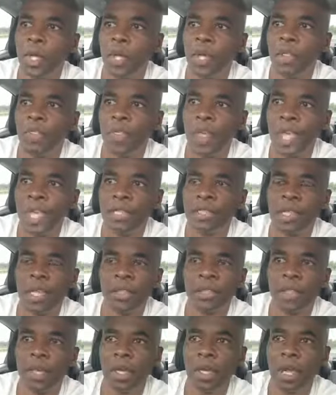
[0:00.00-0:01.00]
things
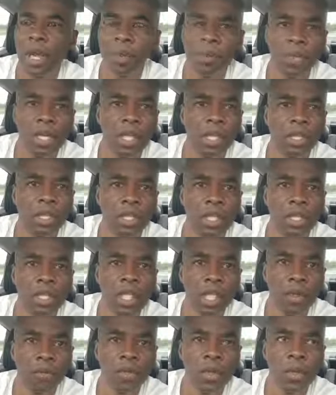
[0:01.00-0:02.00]
that the company should
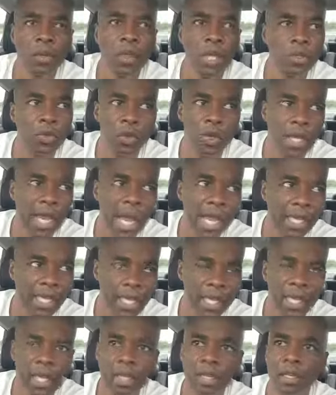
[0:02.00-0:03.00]
give you that you're not
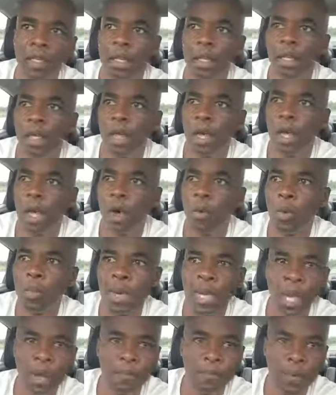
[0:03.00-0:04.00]
getting. We
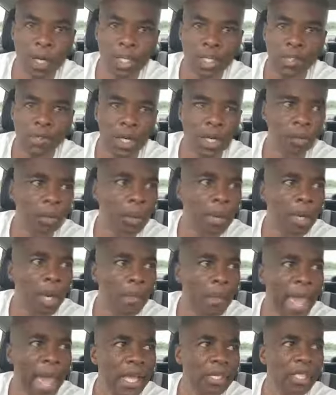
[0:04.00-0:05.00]
become frustrated, we
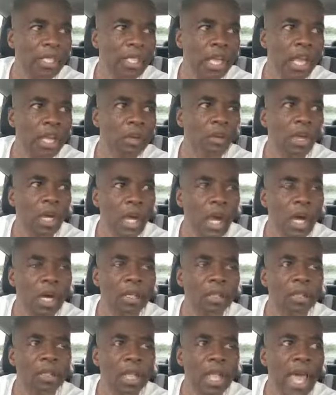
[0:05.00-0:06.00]
become agitated
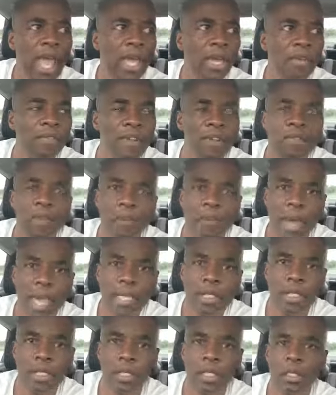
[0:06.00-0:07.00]
because the lack of
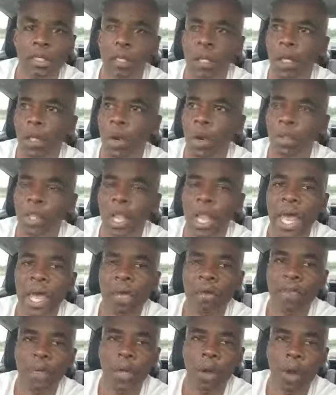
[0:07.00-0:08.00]
information or the
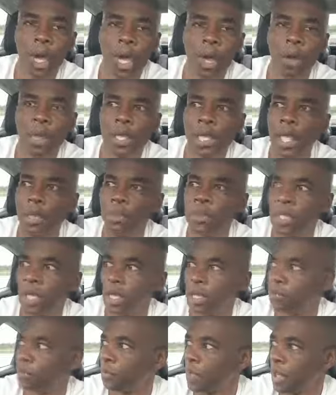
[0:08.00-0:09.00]
lack of know-how keeps
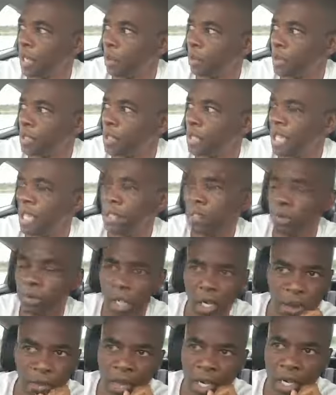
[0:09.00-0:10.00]
us in a position,
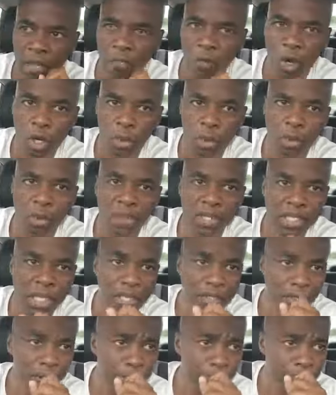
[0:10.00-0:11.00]
in a vulnerable
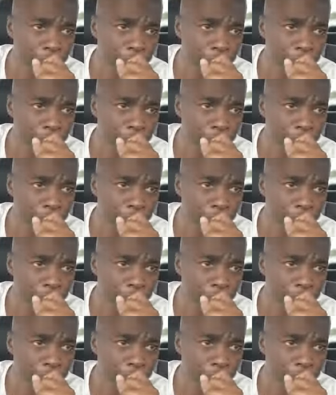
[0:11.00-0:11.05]
position,